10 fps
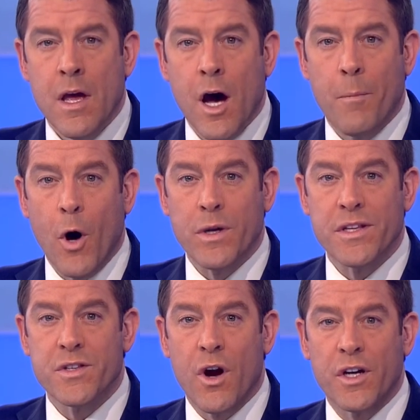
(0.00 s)

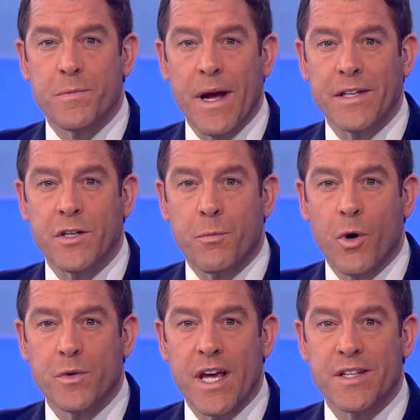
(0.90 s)
Opponents are expected to
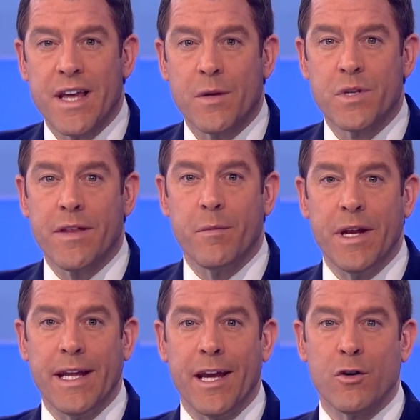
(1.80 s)
protest outside the
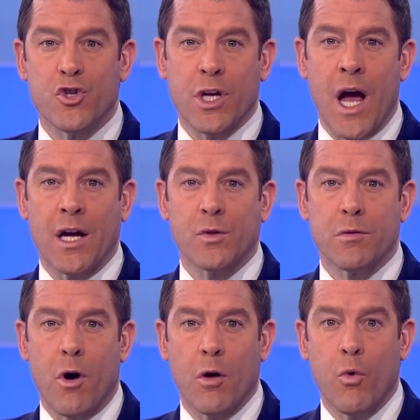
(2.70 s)
meeting here in Chicago
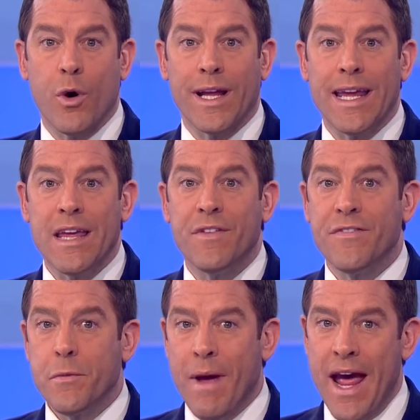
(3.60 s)
tomorrow morning. Even if
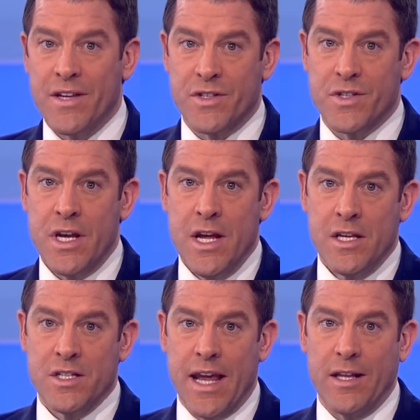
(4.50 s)
it passes,
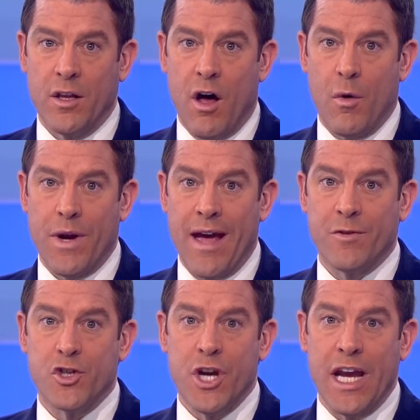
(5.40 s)
state law would have to
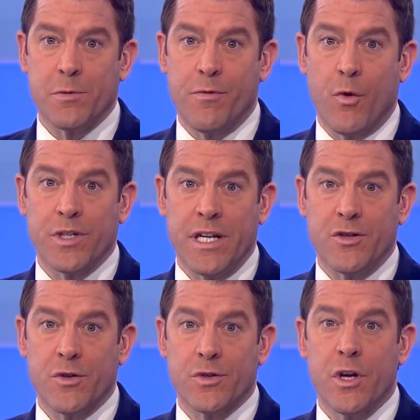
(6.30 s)
change before
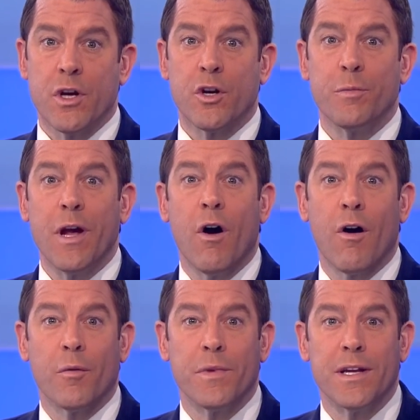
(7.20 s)
teachers could be
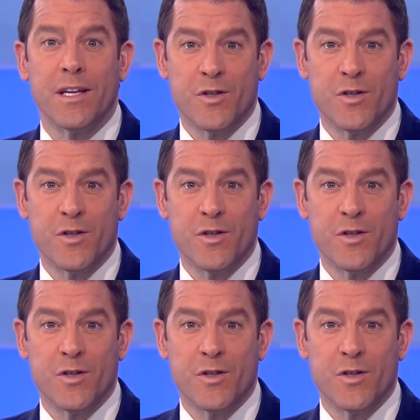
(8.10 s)
armed in